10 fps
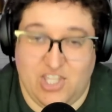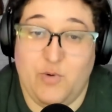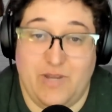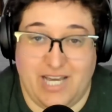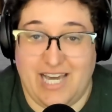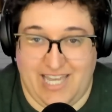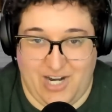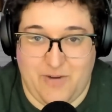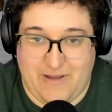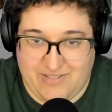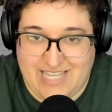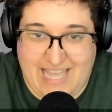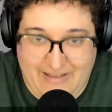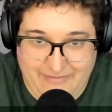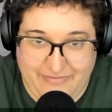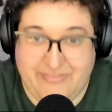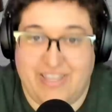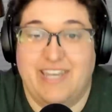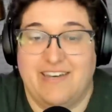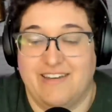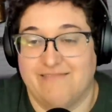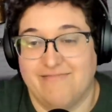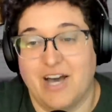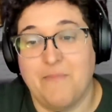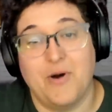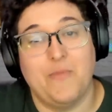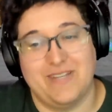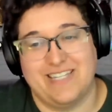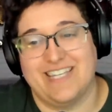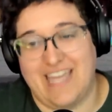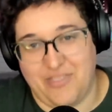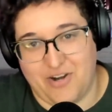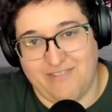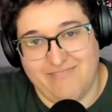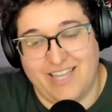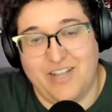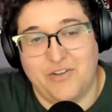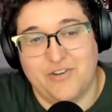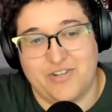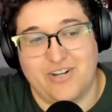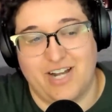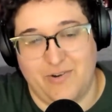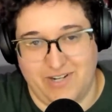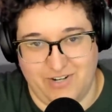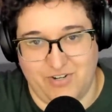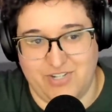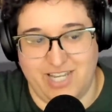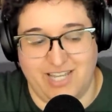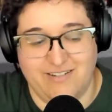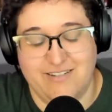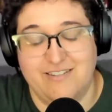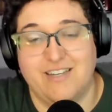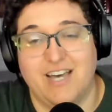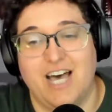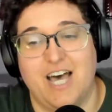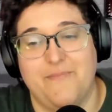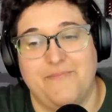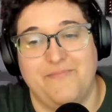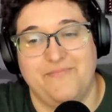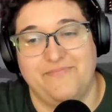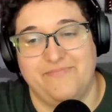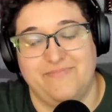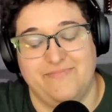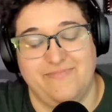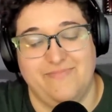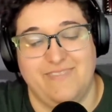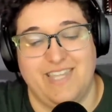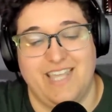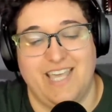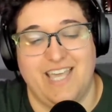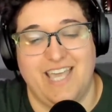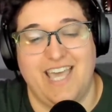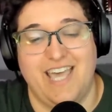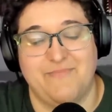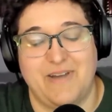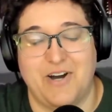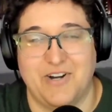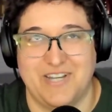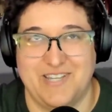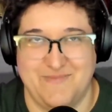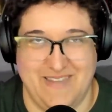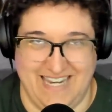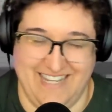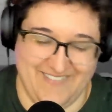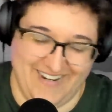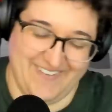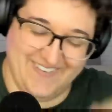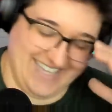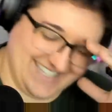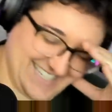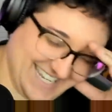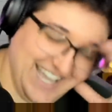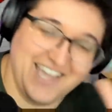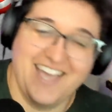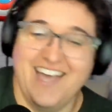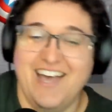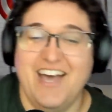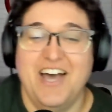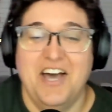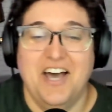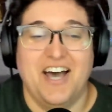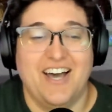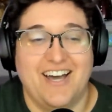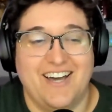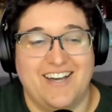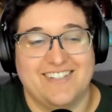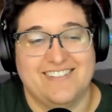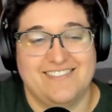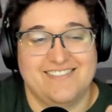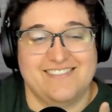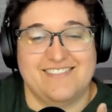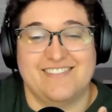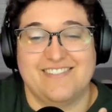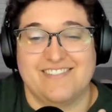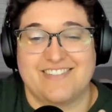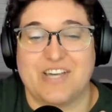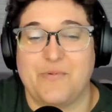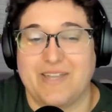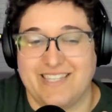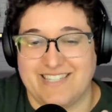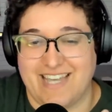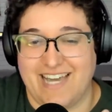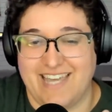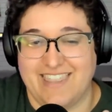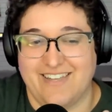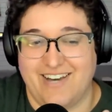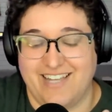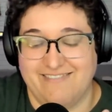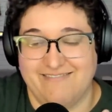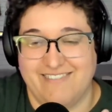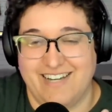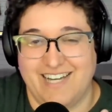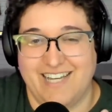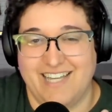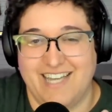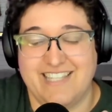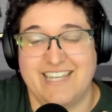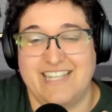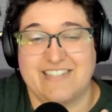you and I are about to have an a moment together that others are not going to understand. Um, oh. And my heart is beating very fast. Tell me. So what this guy thought it's an